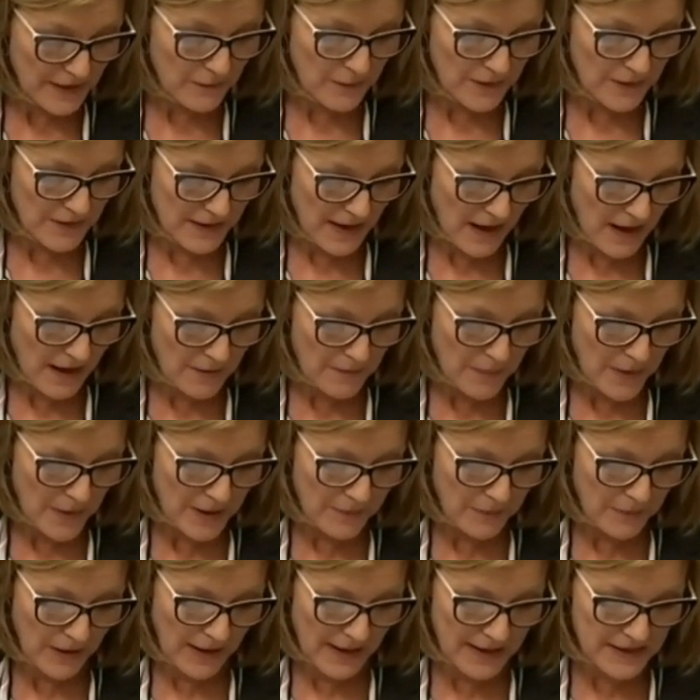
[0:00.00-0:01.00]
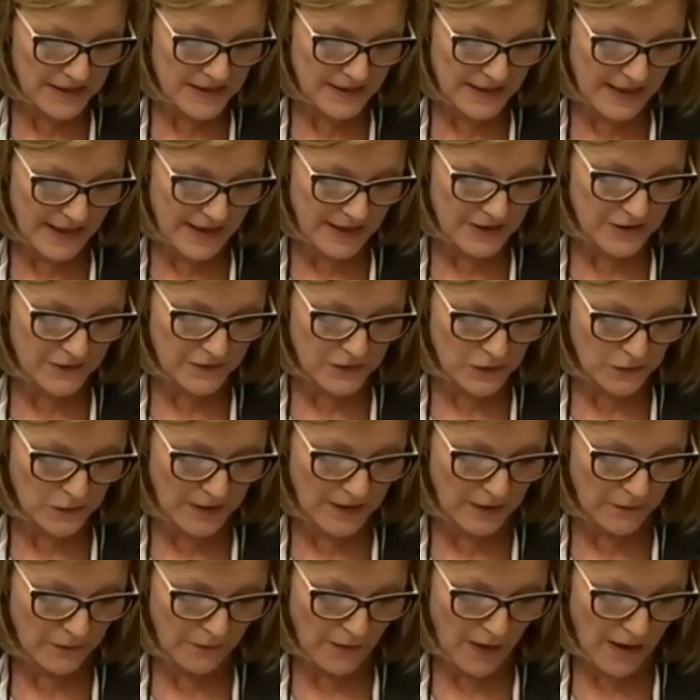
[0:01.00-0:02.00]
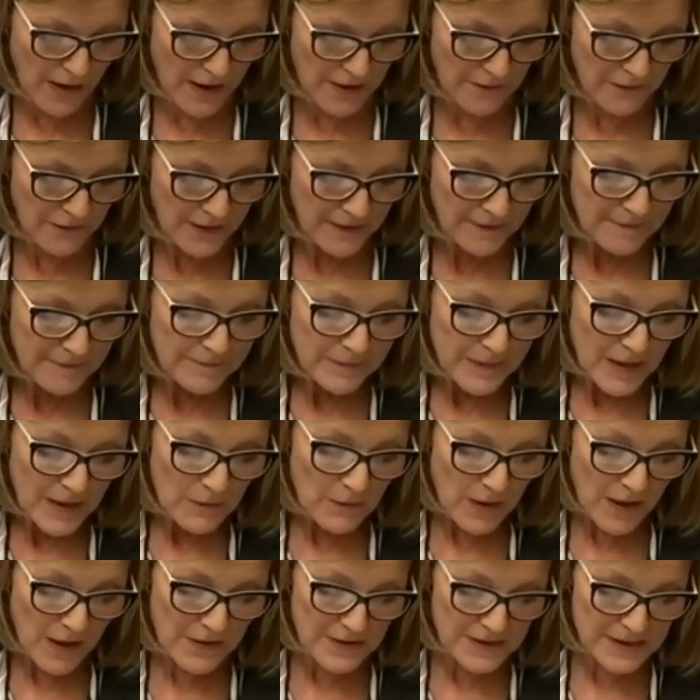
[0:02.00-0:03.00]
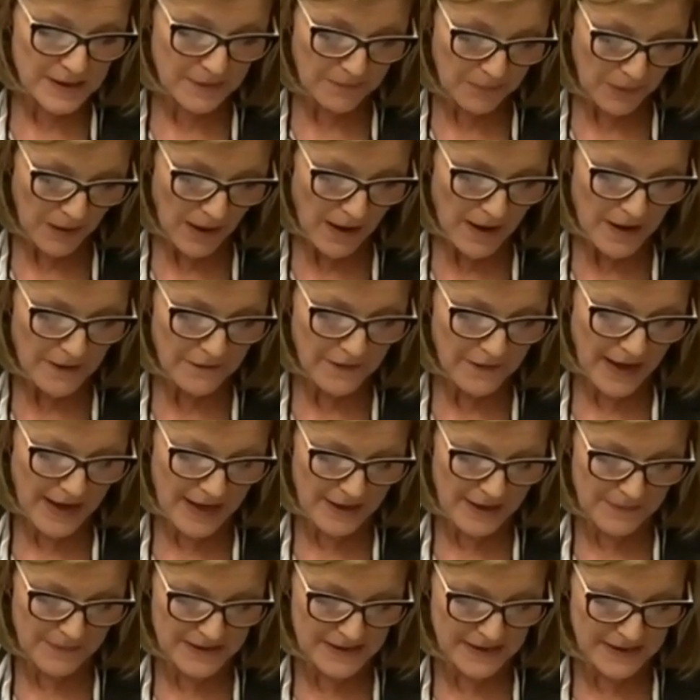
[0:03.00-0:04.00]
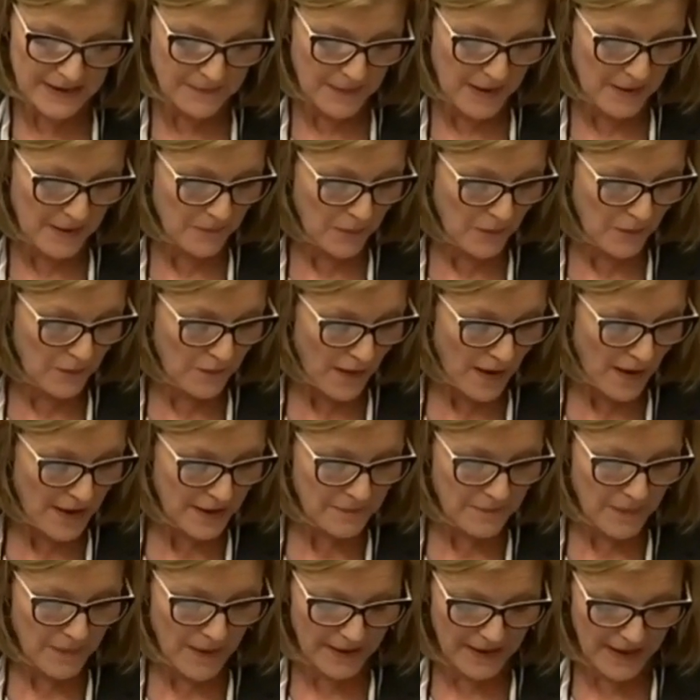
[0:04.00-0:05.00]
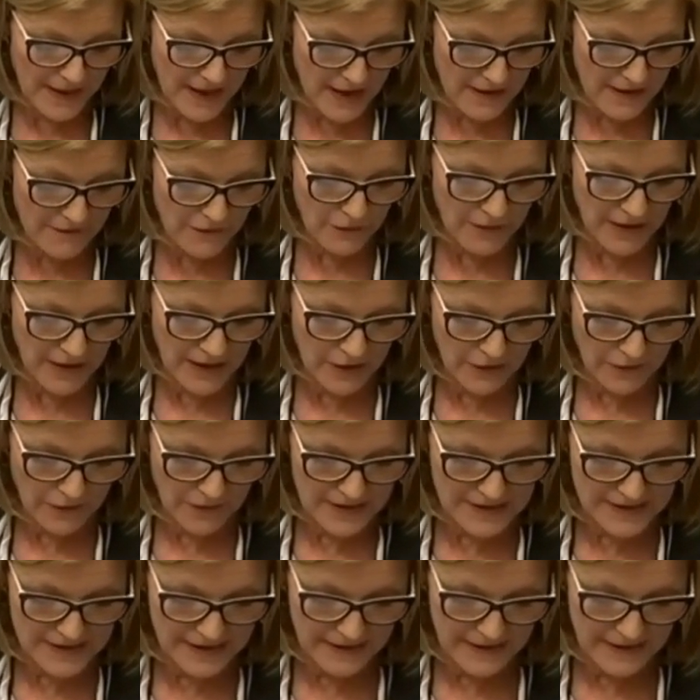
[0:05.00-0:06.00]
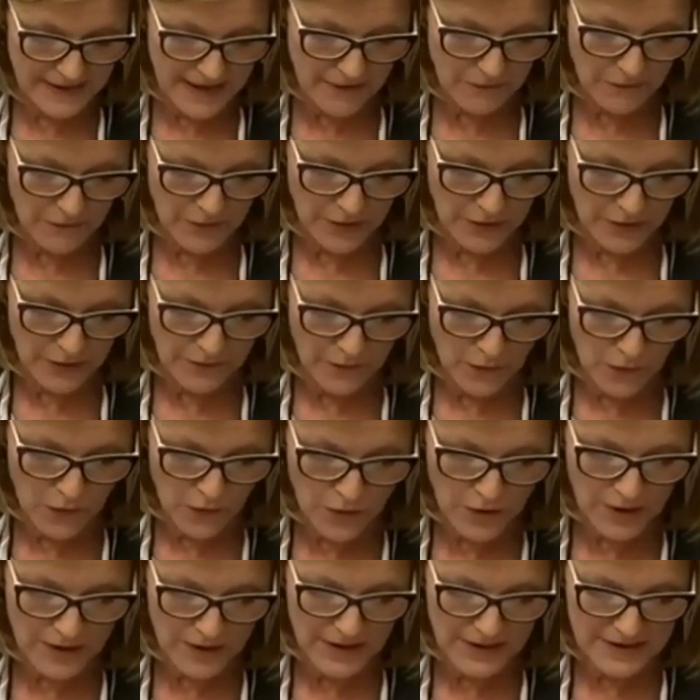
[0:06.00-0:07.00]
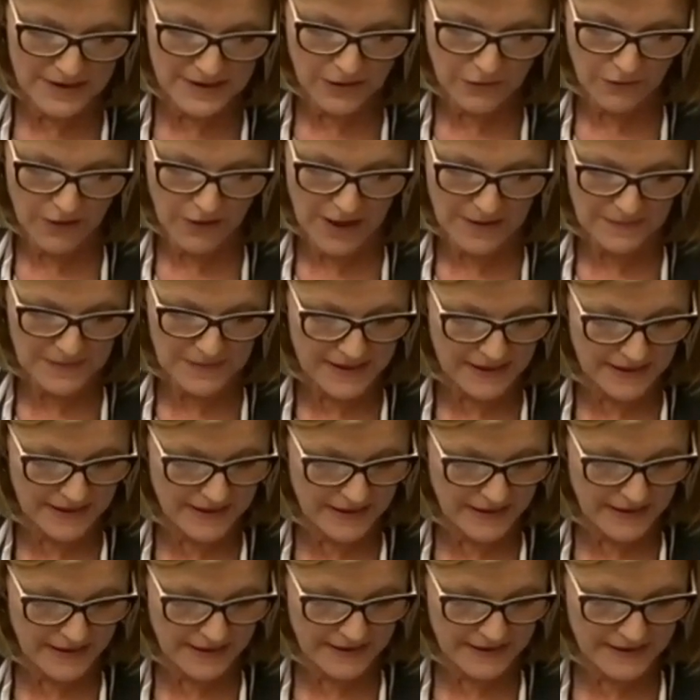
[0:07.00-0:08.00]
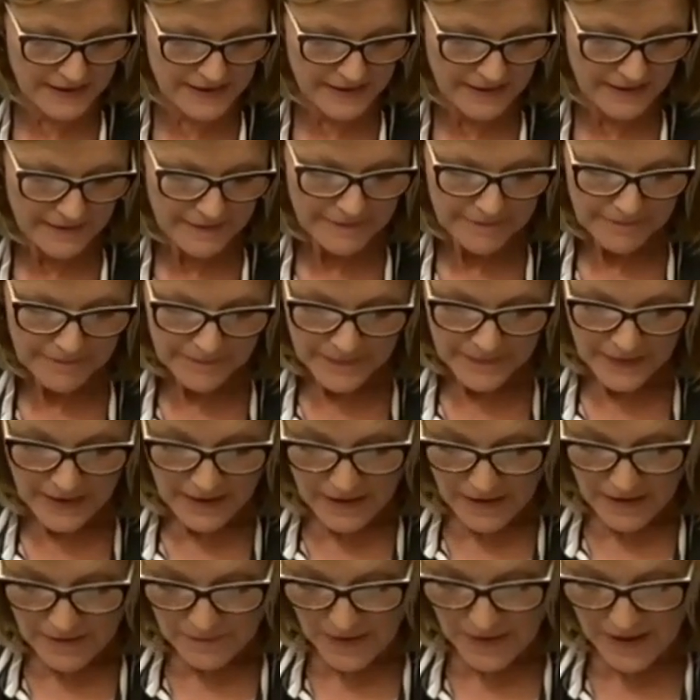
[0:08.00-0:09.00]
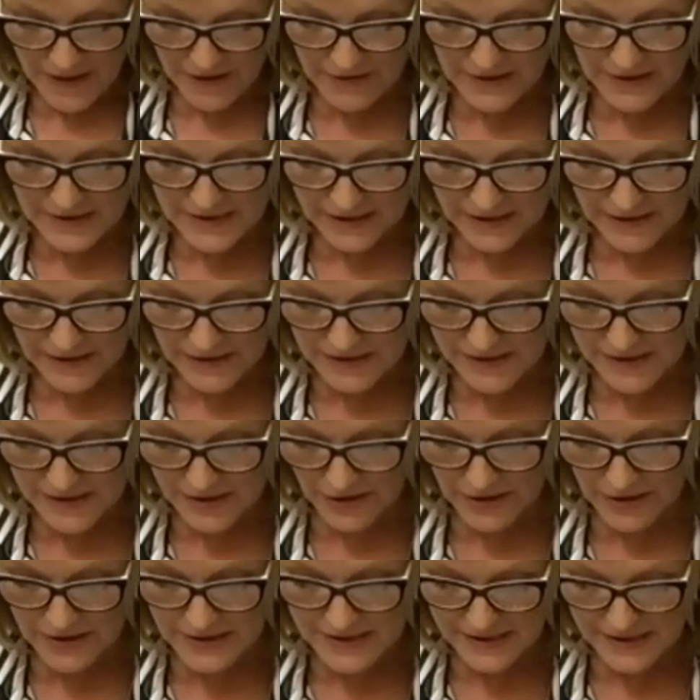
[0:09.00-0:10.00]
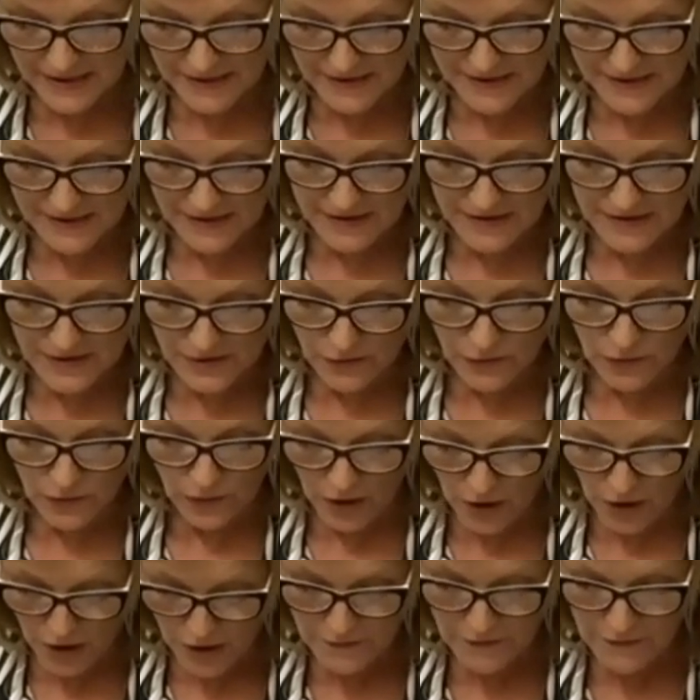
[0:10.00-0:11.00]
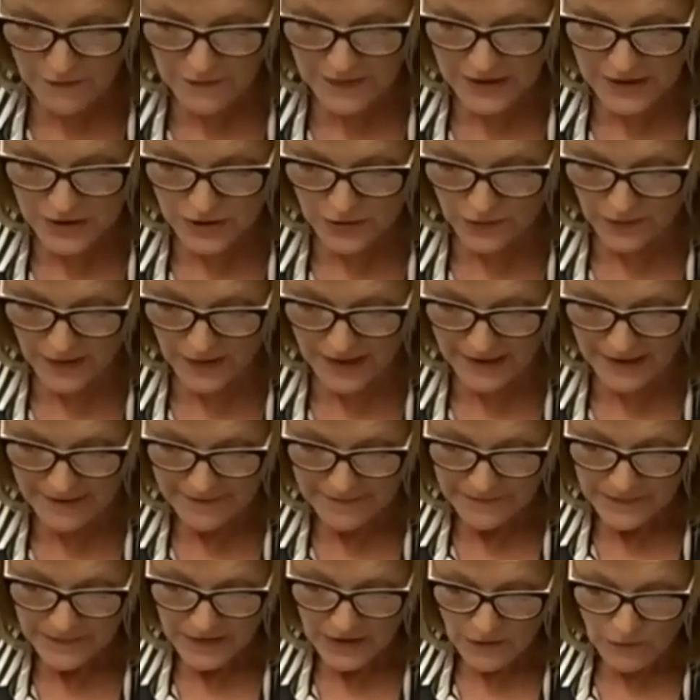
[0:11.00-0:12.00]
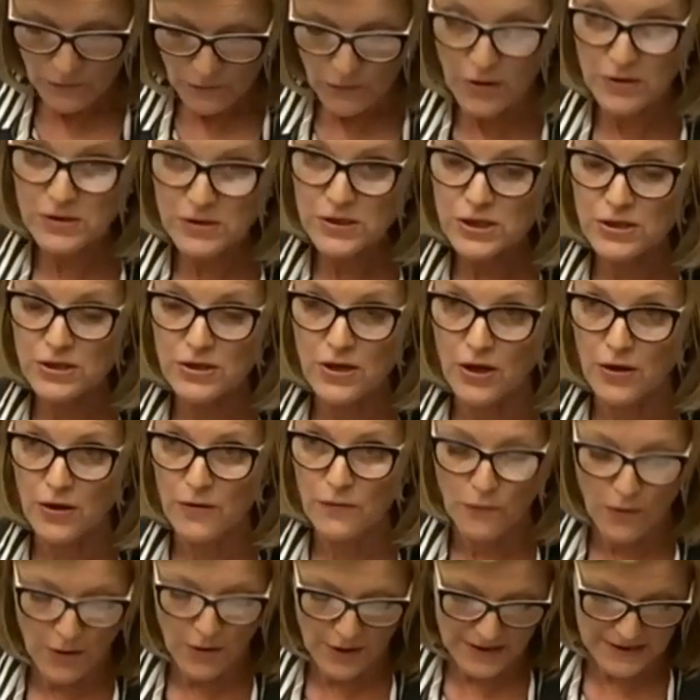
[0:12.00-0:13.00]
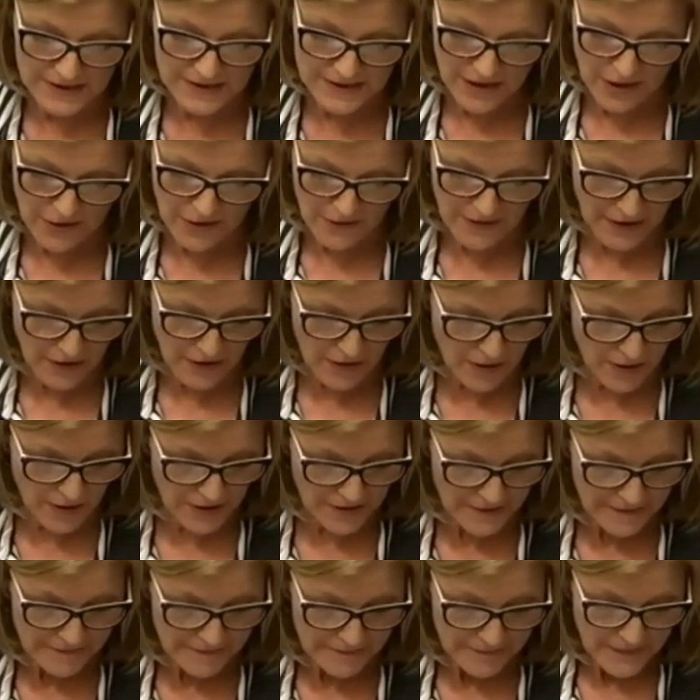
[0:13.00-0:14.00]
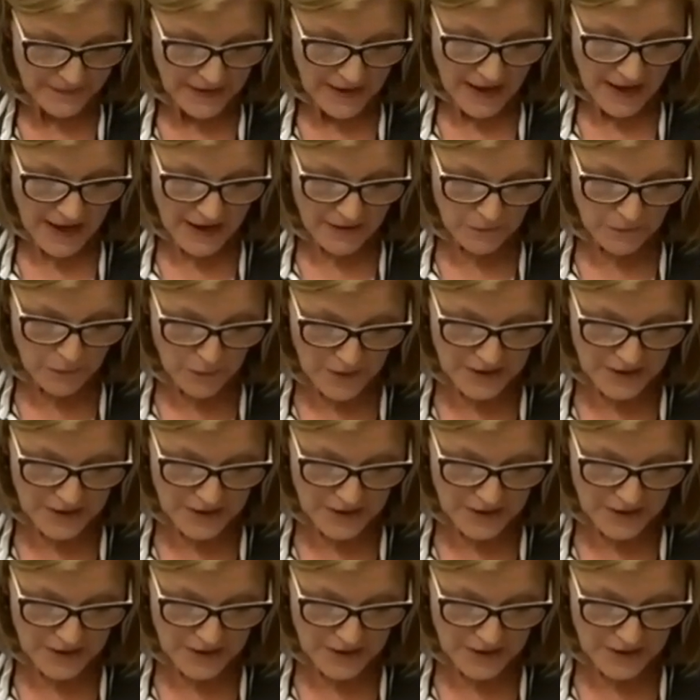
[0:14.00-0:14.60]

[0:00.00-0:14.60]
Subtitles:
with young people under the age of 25, while the supply of cannabis is being provided by an ever-increasing network of organised crime syndicates. Parents and concerned citizens all over Victoria want to know what is going on and